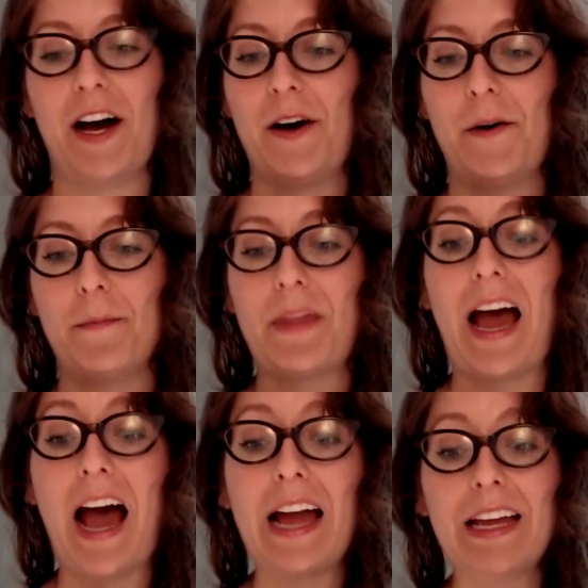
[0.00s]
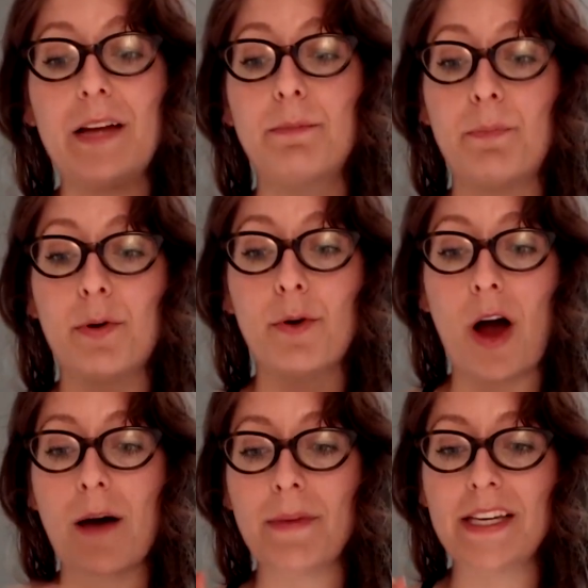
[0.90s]
I
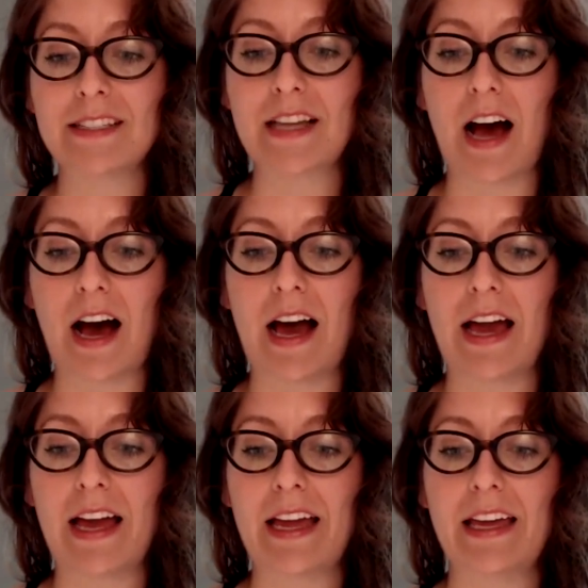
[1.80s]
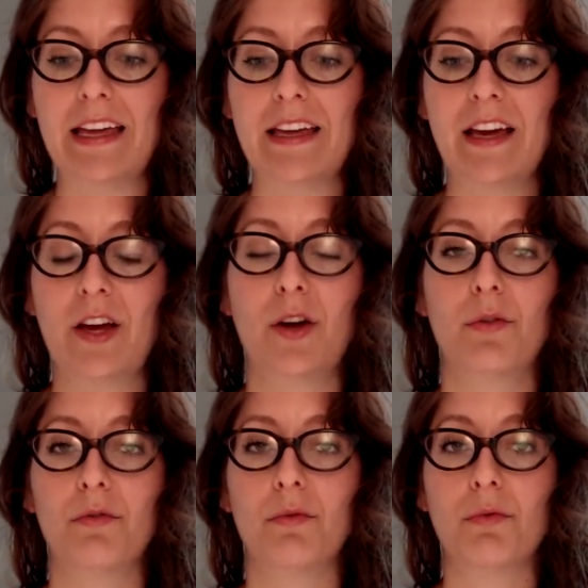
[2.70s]
promise I
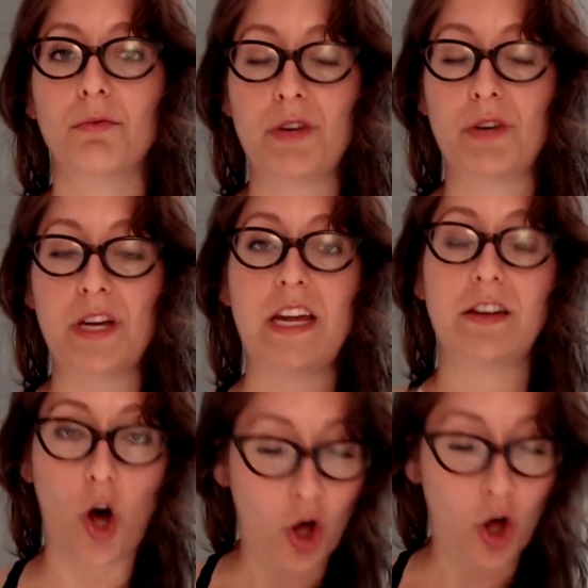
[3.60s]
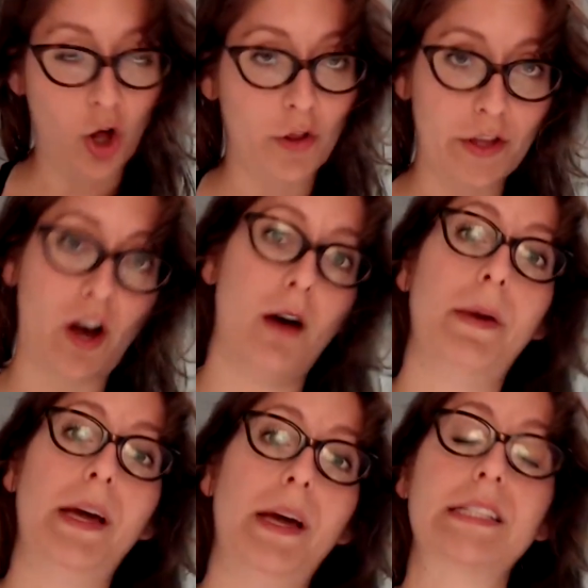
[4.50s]
read all the comments. I
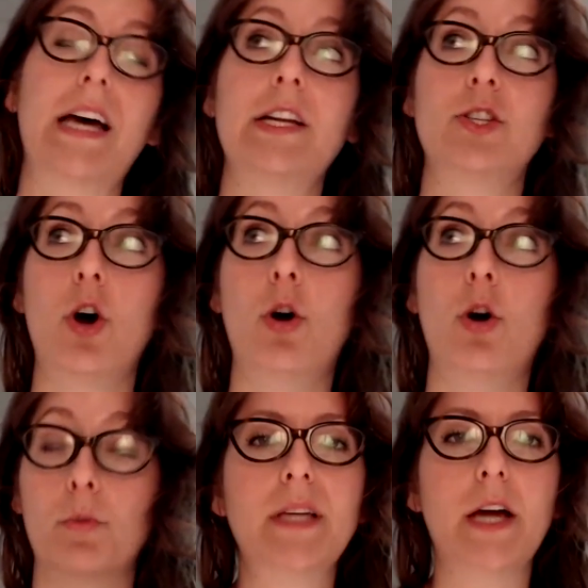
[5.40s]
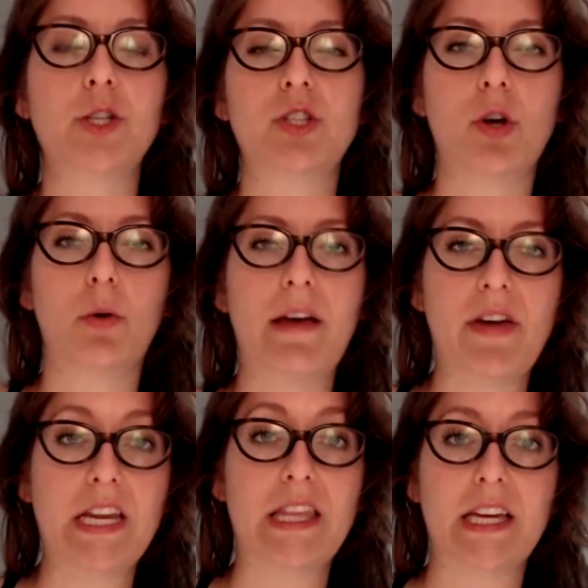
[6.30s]
just don't have
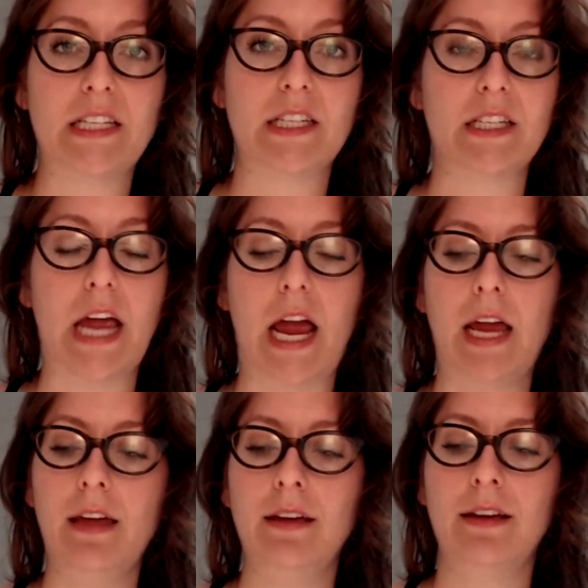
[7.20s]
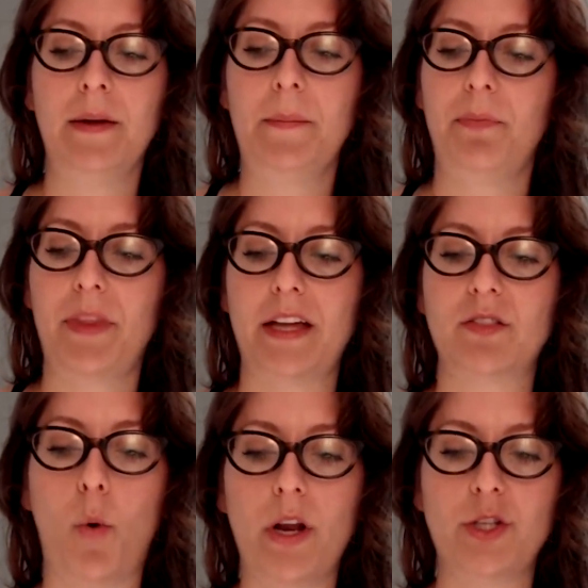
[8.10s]
anything to say. And so I
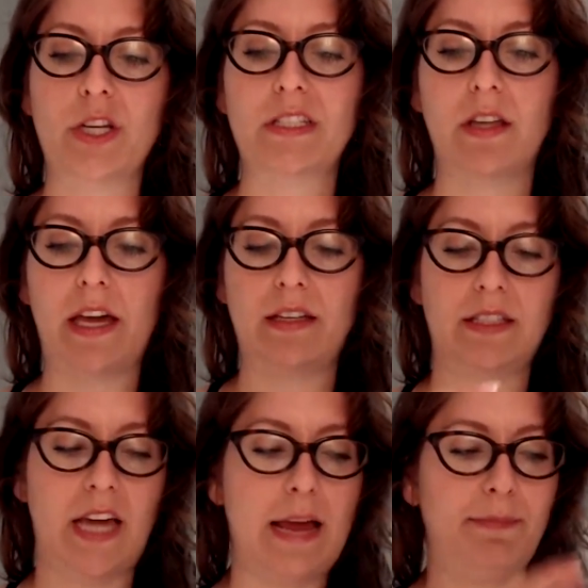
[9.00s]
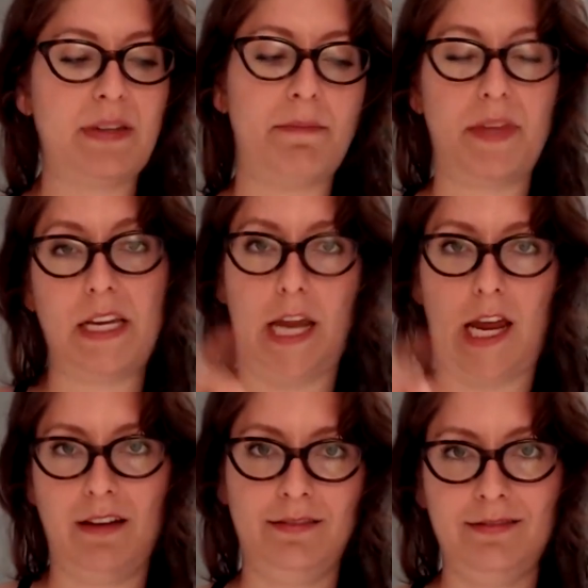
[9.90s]
don't want to just like type something
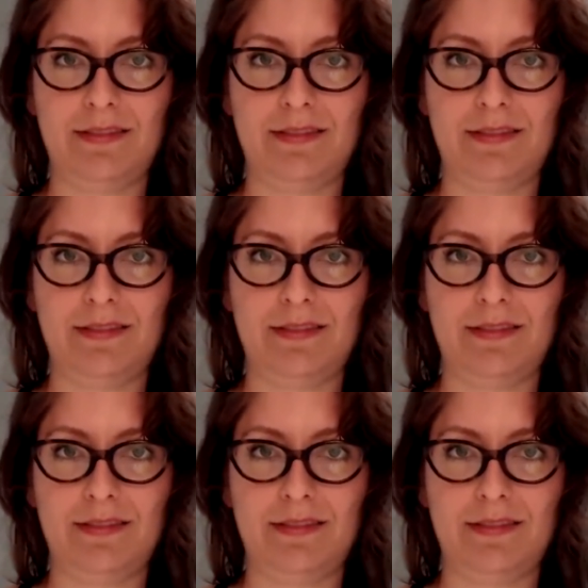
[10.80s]
in.